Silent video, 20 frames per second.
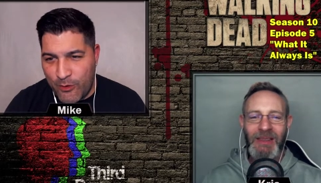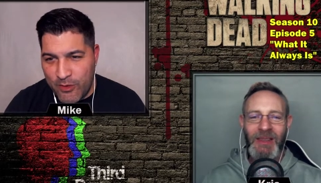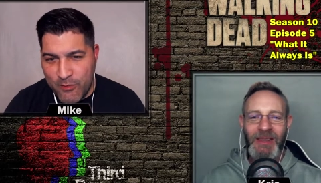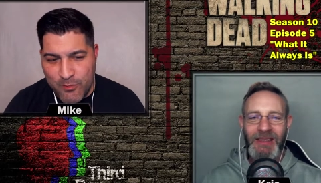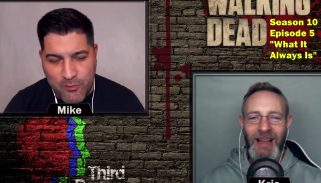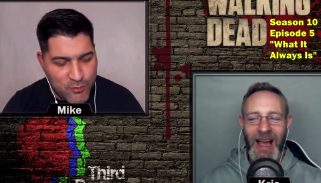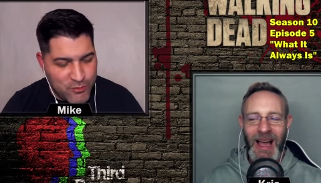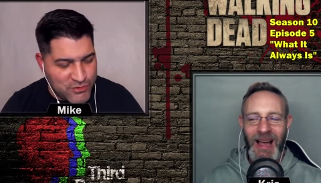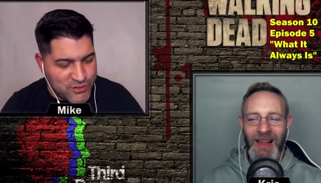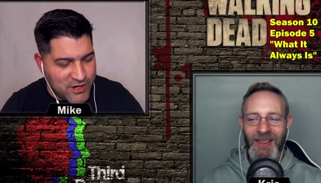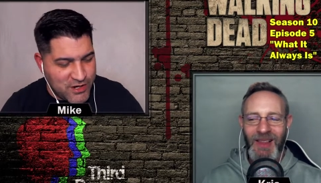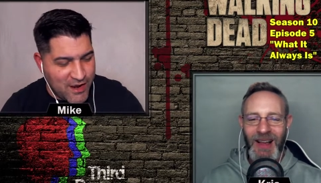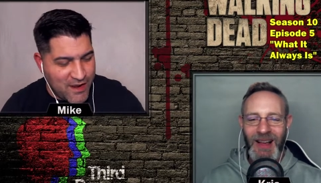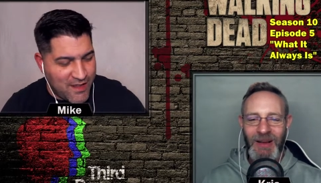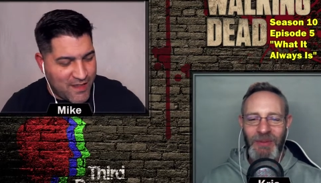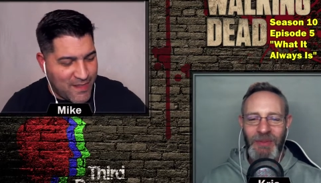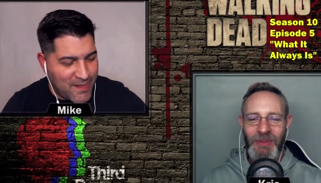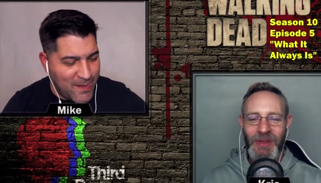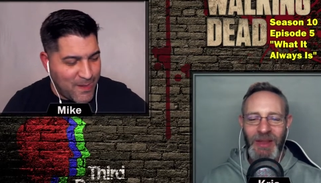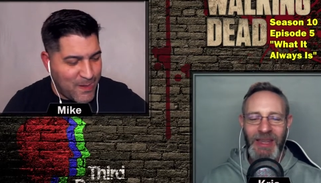Speaker 1: dialogue.
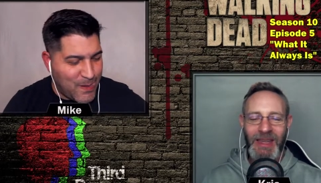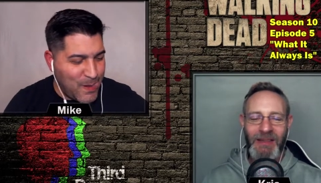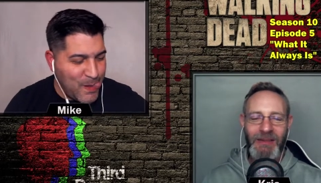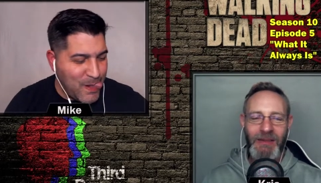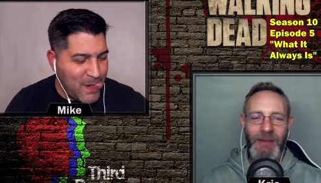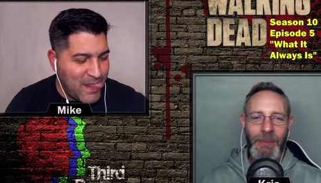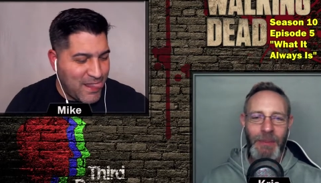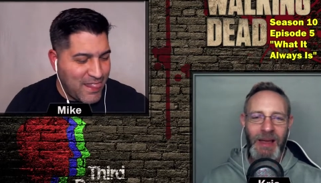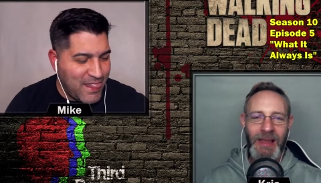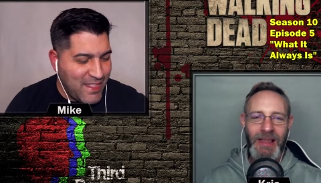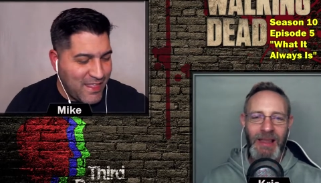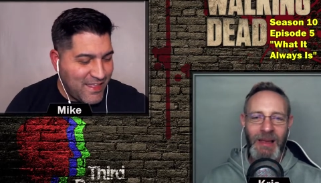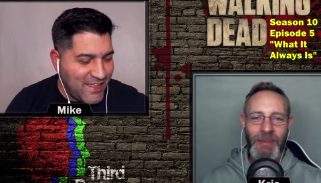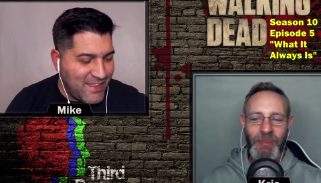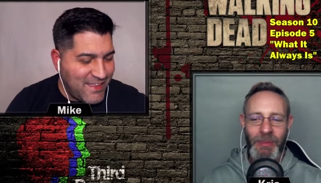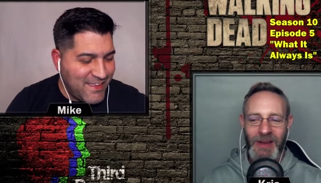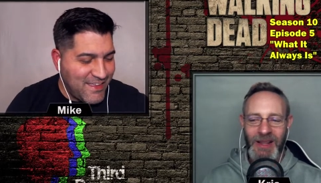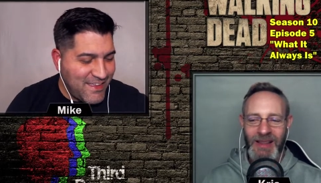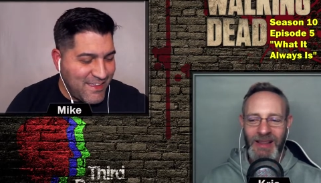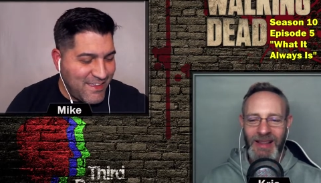I'm thinking of the bad lip
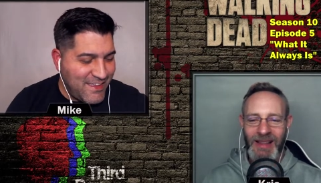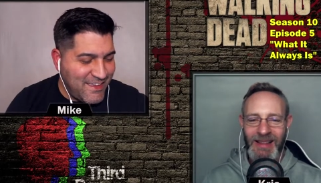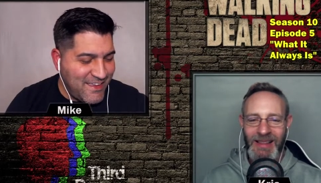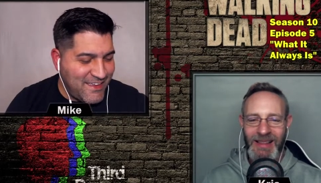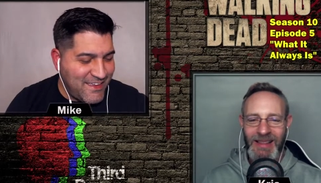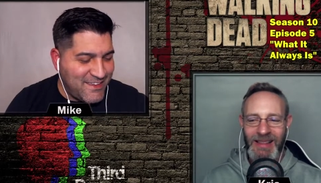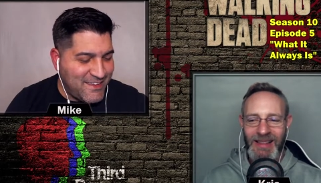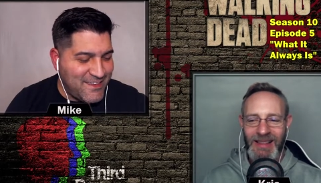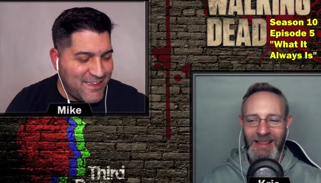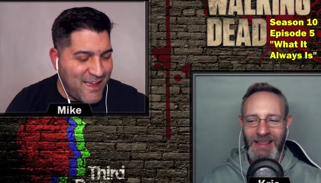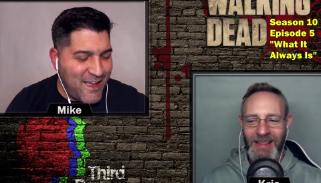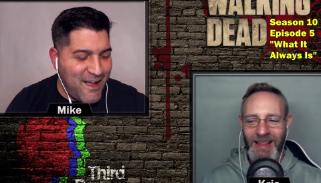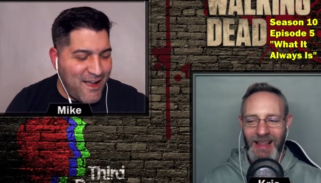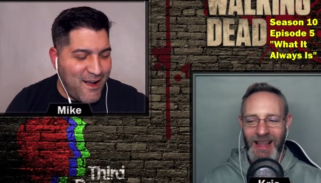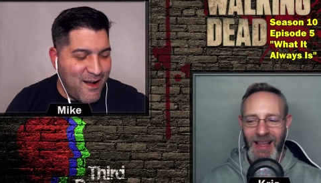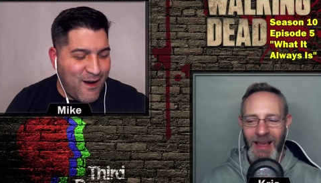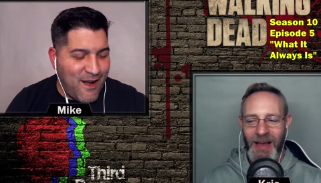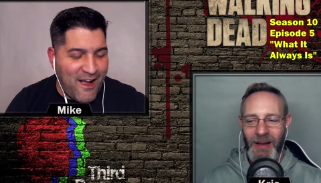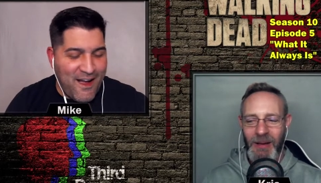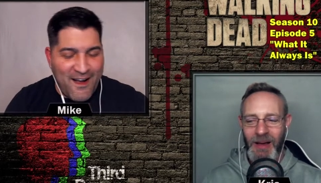reading that uh,
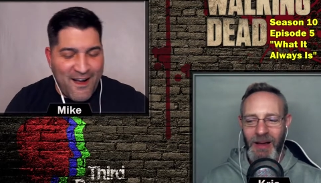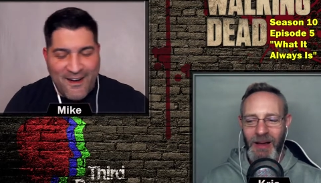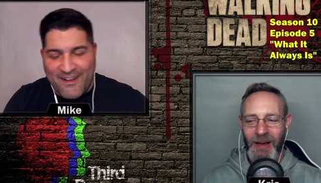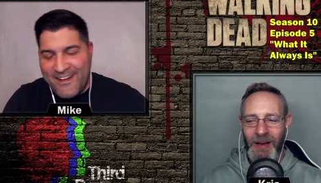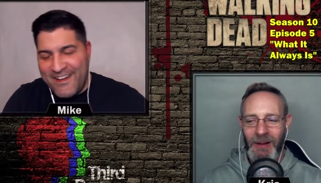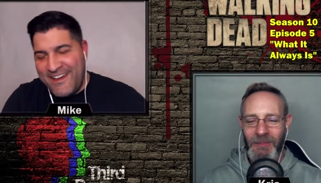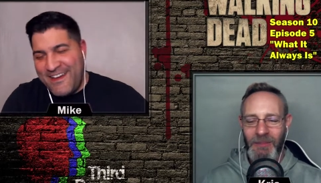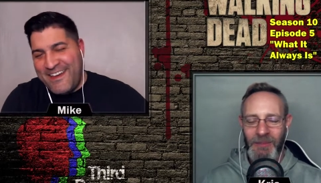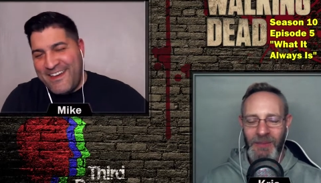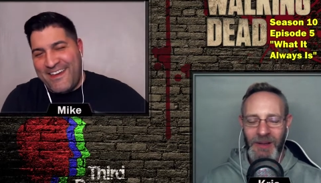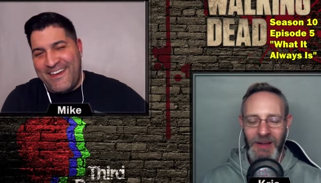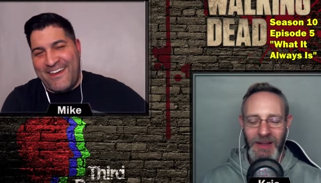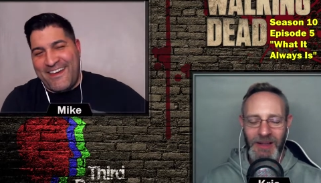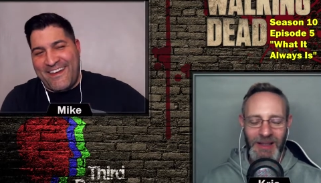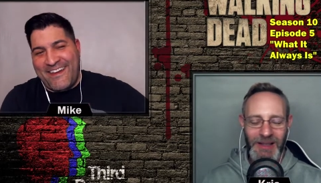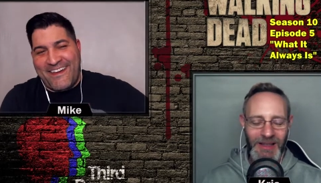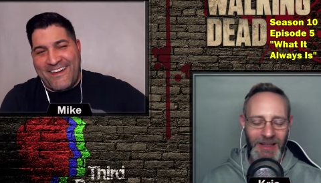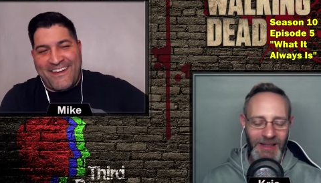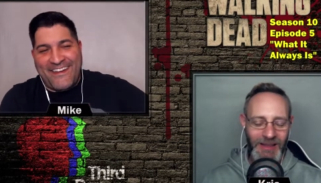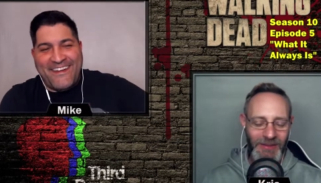uh, uh. um
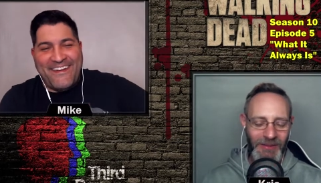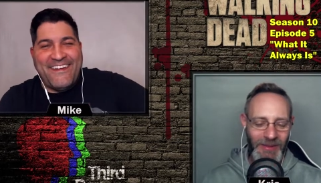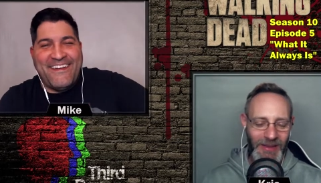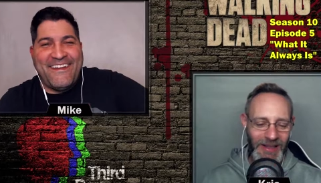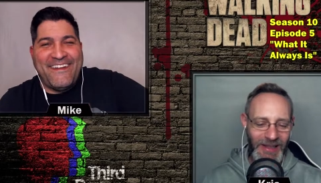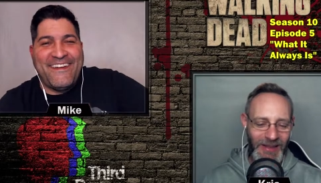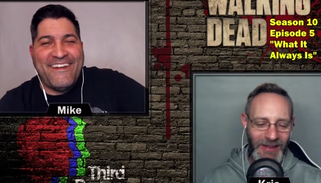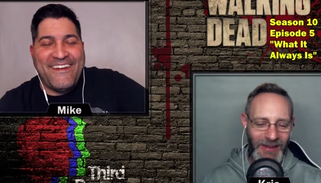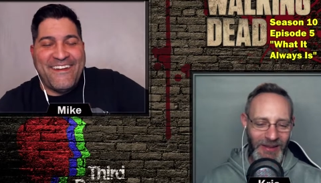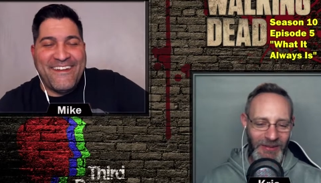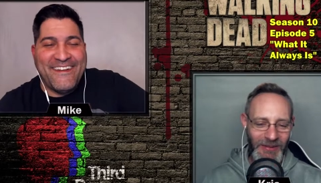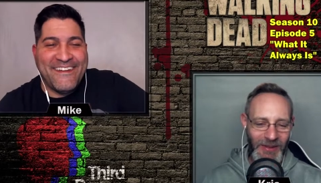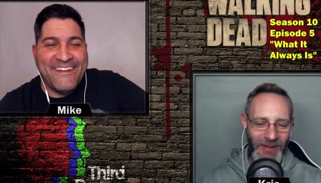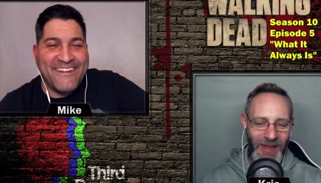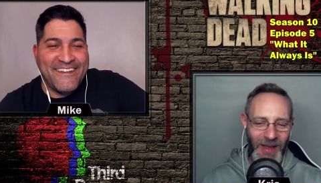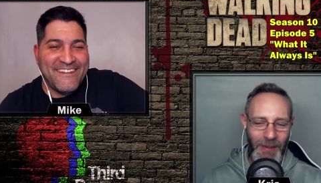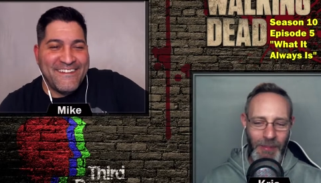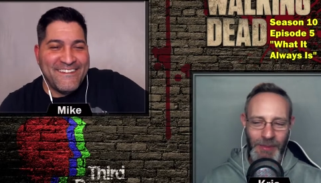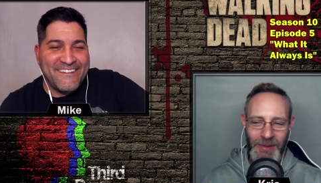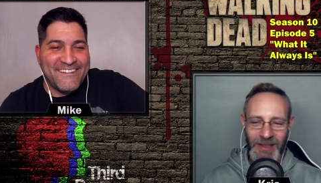uh, video for
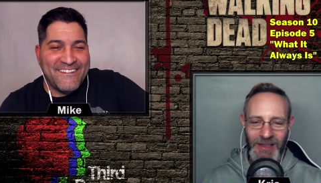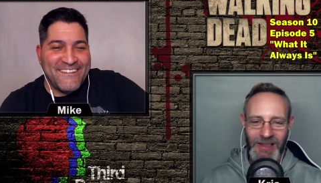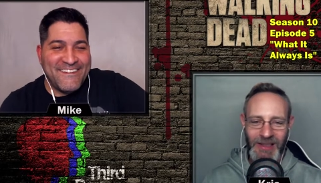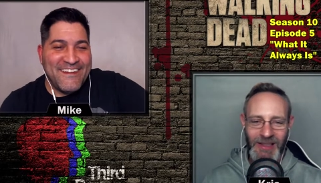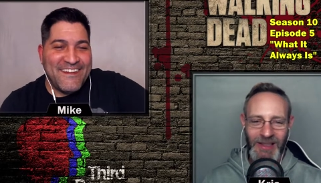that particular